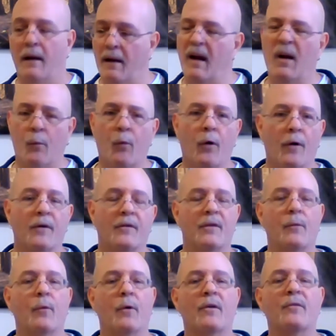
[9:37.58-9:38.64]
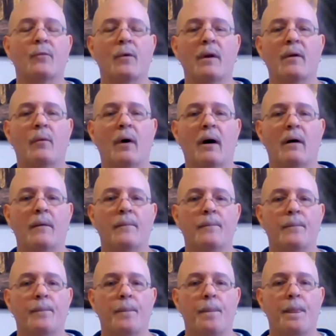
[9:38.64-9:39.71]
It works. It works really well.
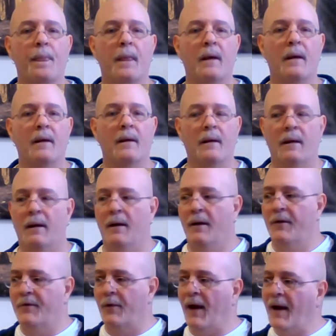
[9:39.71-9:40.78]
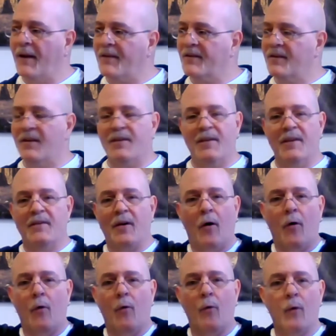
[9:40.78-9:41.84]
So that's just this
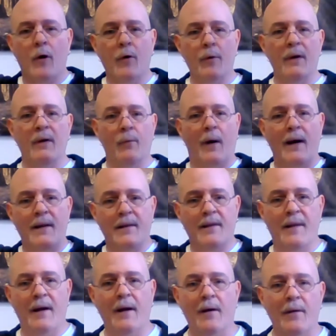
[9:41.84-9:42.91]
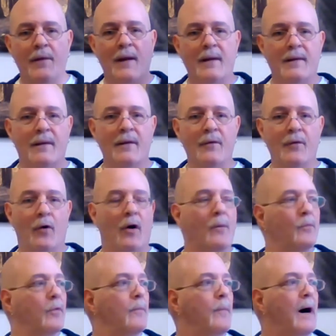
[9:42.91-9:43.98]
whole worry right there that the
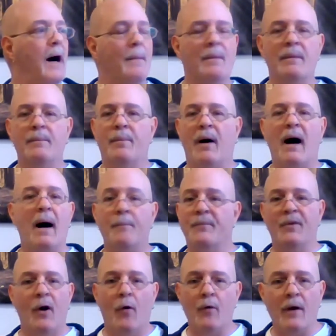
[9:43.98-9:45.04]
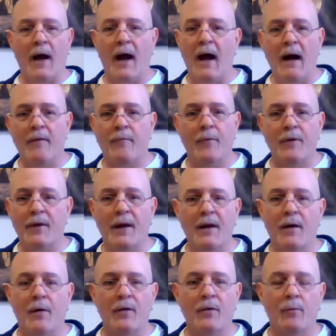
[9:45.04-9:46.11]
normal mom and pop don't have when they
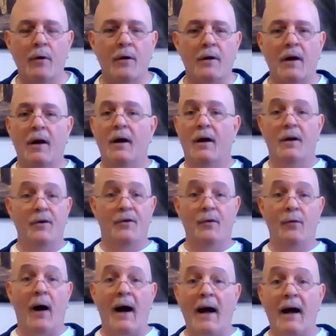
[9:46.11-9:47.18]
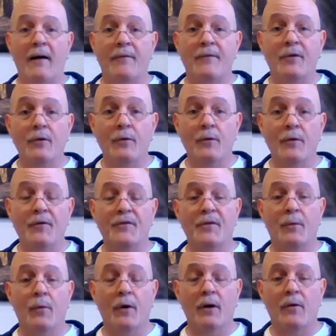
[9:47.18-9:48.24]
go to work. Do I have tools to
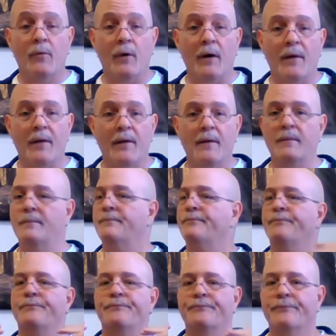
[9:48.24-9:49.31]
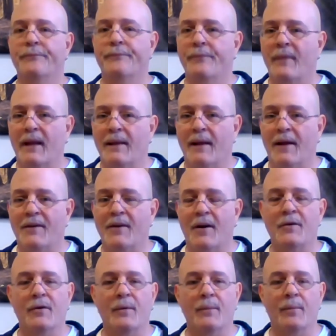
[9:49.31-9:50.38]
work with? That's on
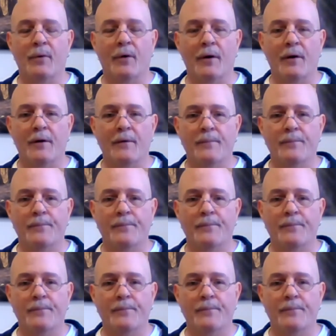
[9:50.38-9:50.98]
your employer.